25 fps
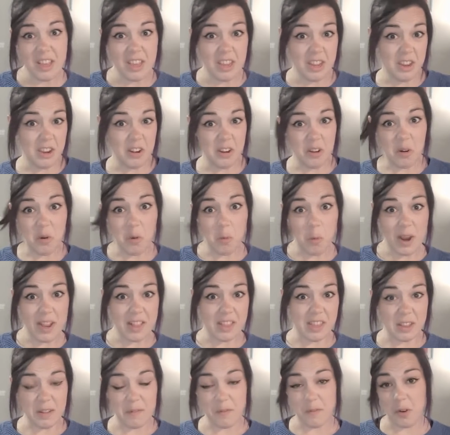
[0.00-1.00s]

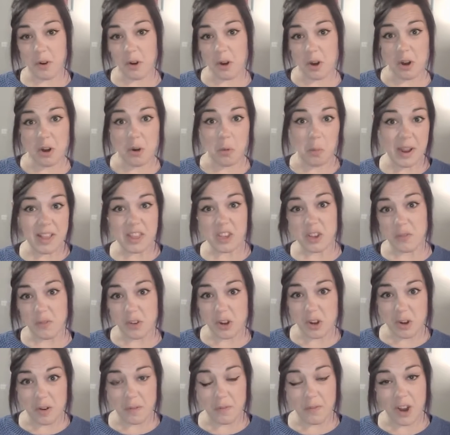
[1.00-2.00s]
waiting for
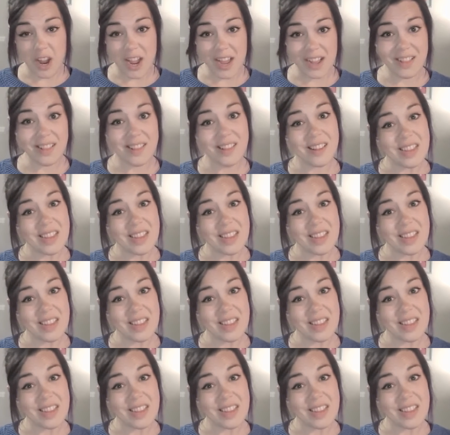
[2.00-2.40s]
your friends.